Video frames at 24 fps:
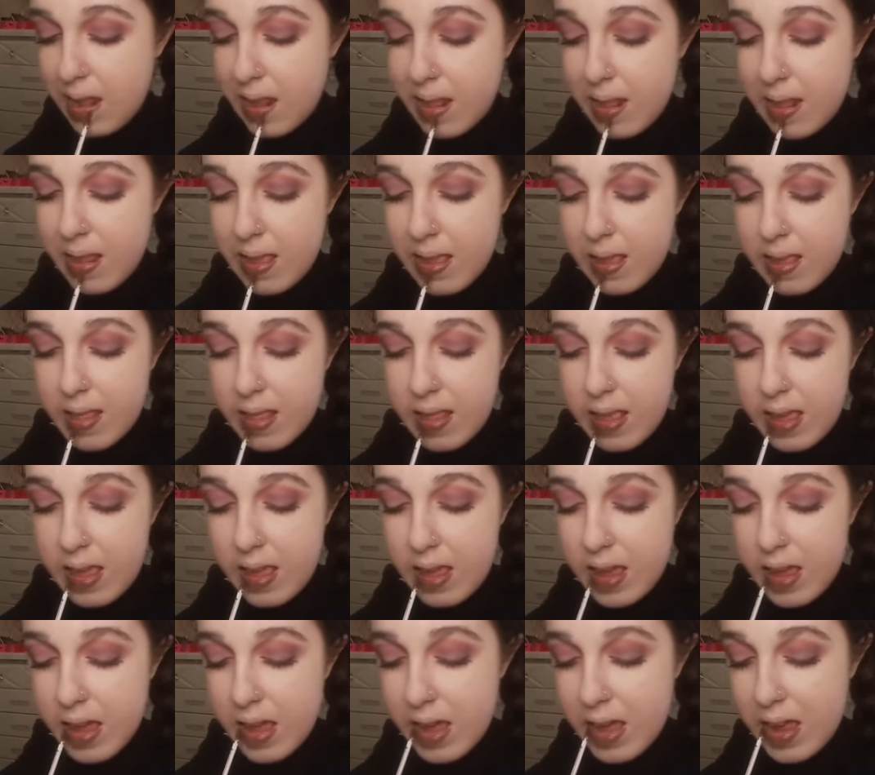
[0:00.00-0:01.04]

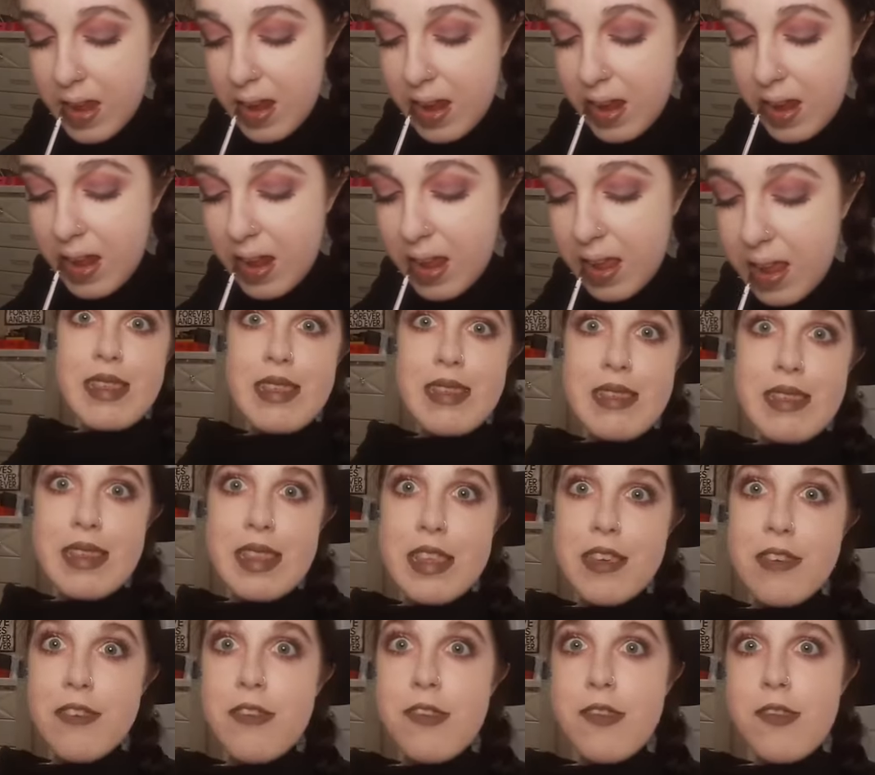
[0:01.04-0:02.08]
Maybe. I don't know. This is
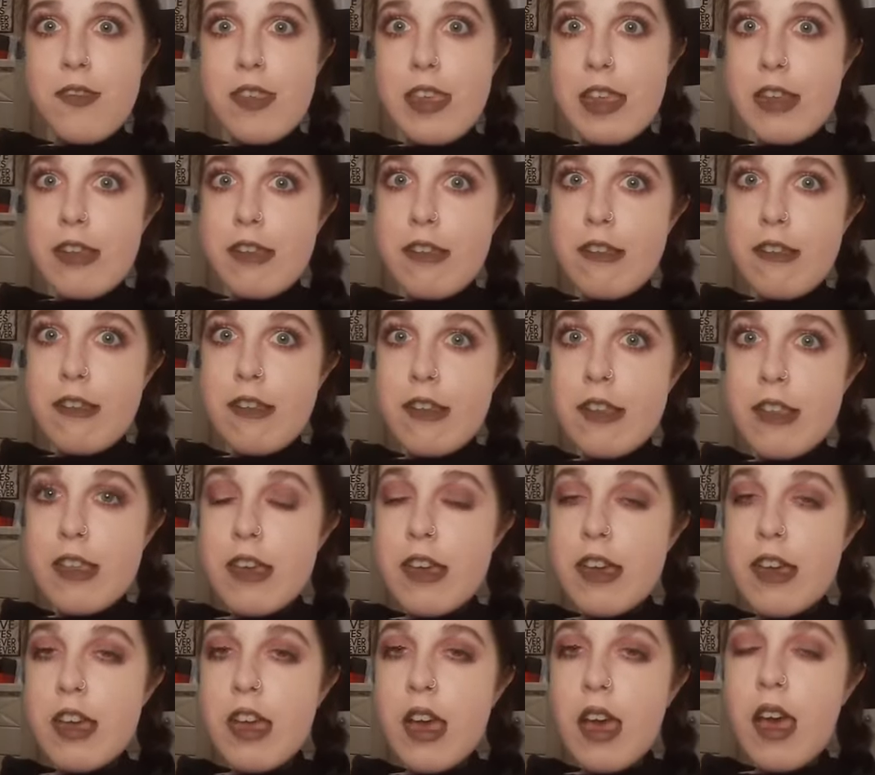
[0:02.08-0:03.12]
the finished
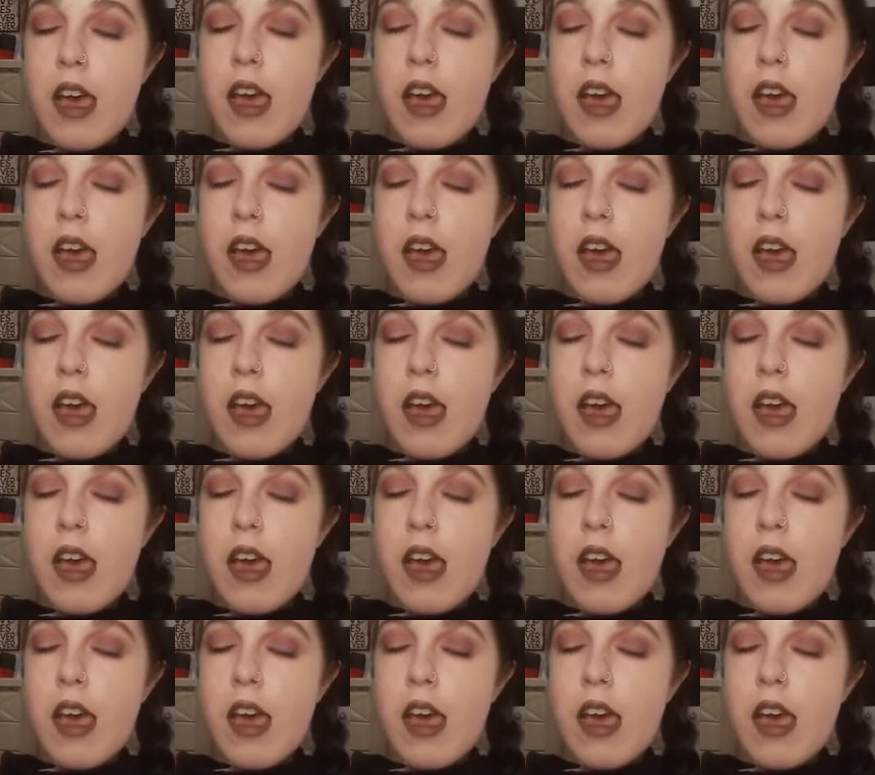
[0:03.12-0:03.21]
look.